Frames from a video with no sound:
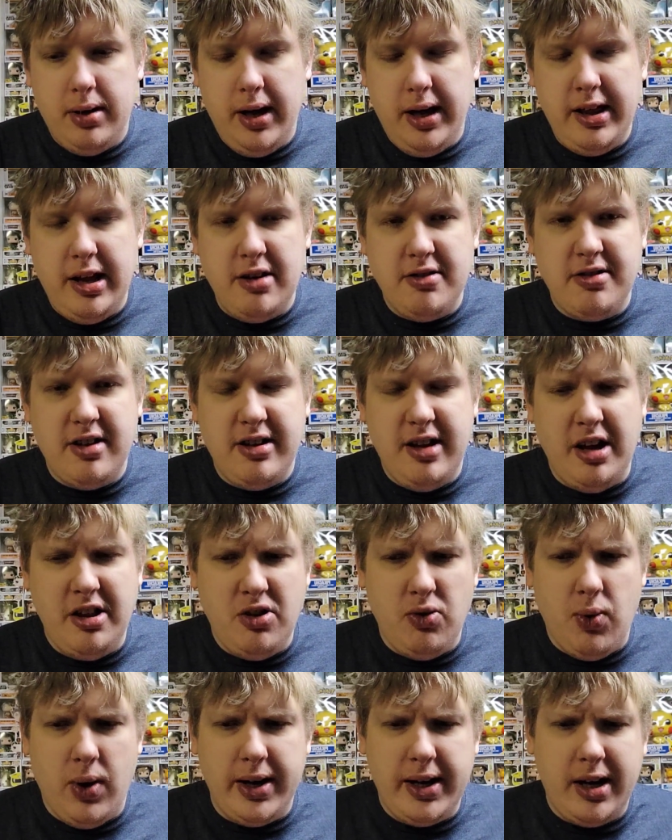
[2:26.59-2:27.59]
there's another
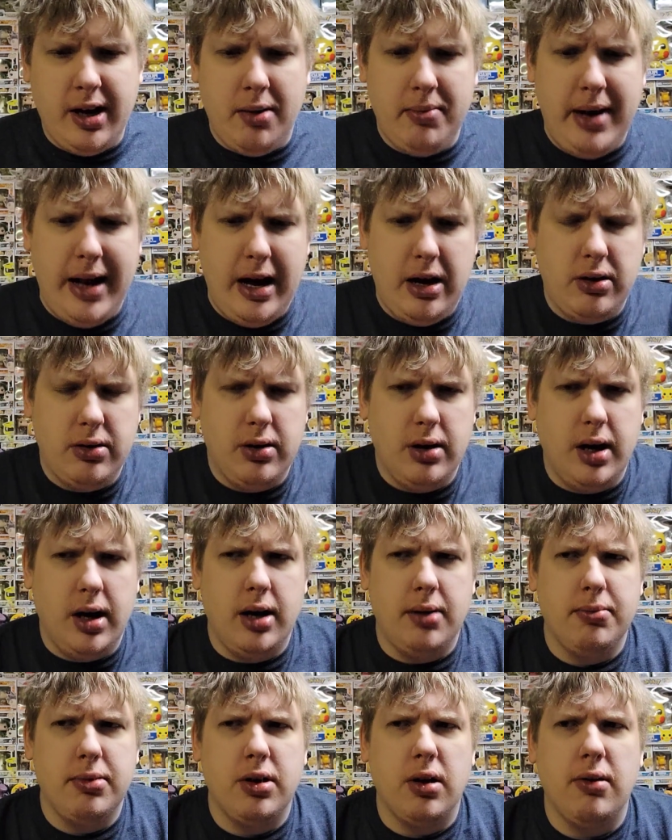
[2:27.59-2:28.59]
one coming out
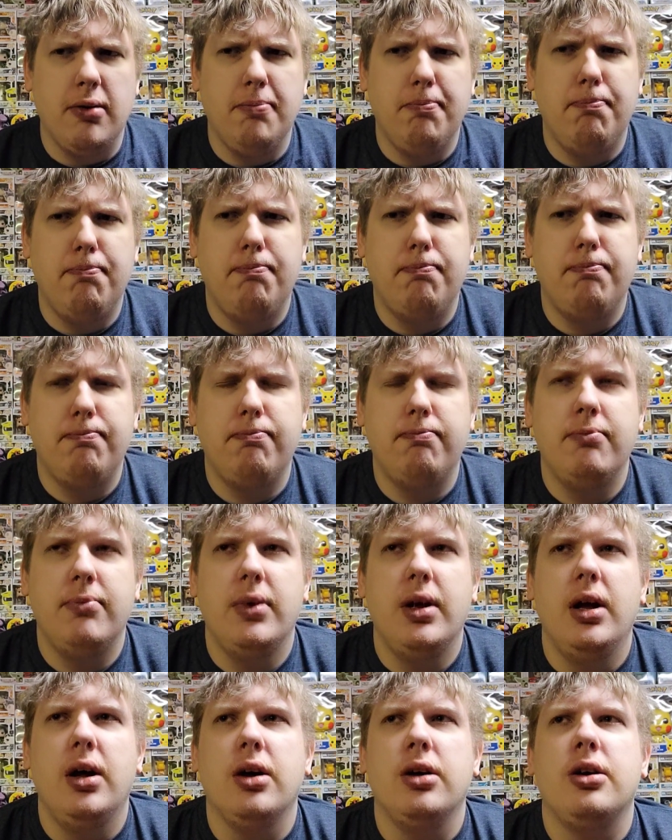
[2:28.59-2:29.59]
called
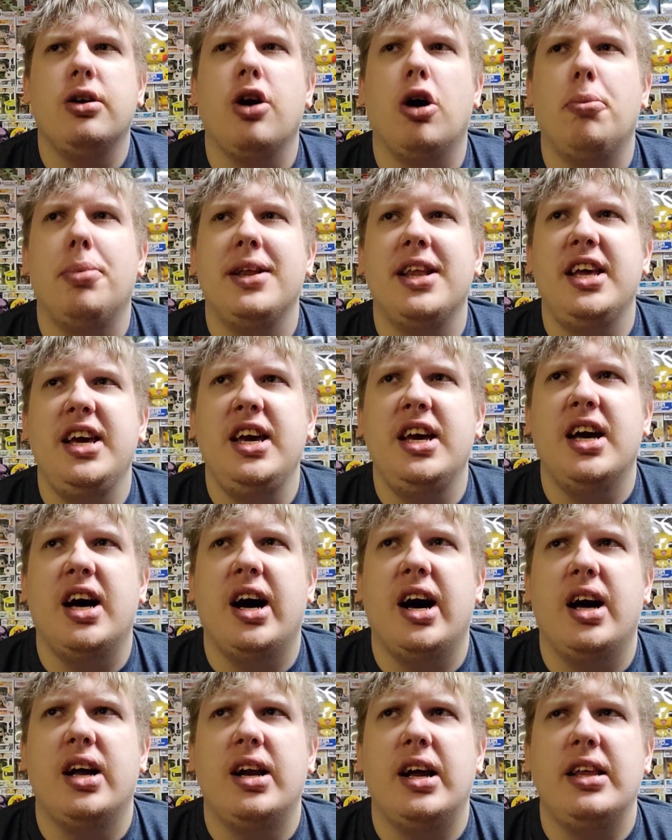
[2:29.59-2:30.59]

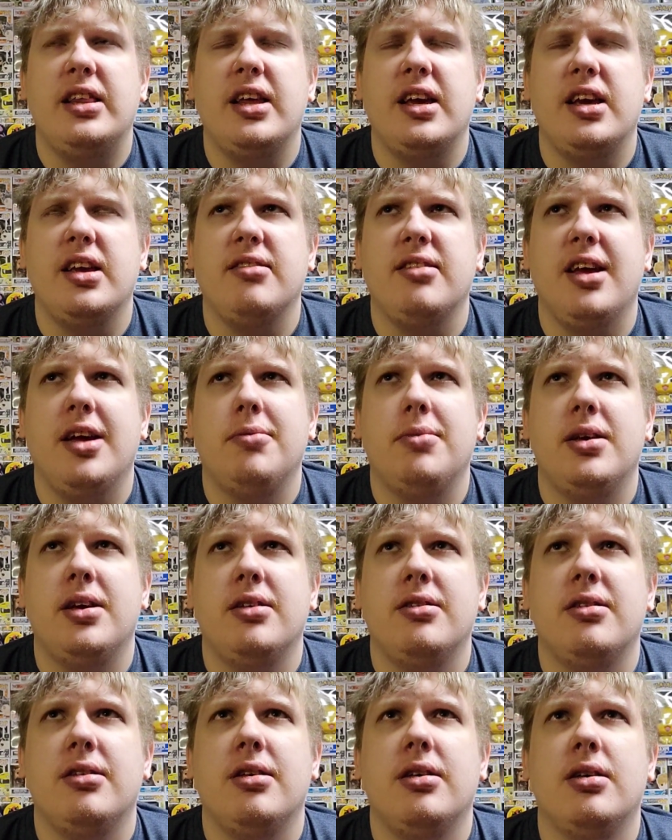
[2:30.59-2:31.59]
Cobalion, I think his name
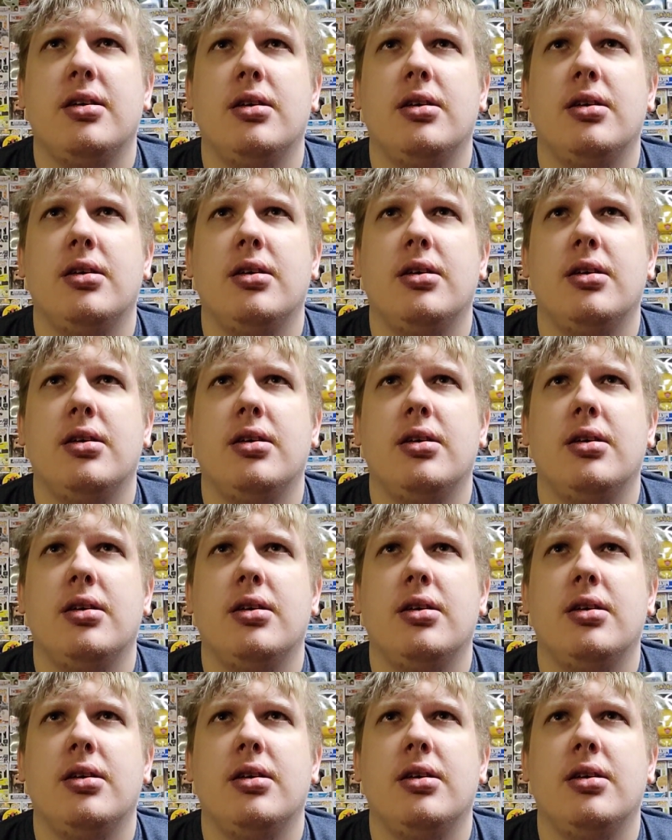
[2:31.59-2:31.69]
is.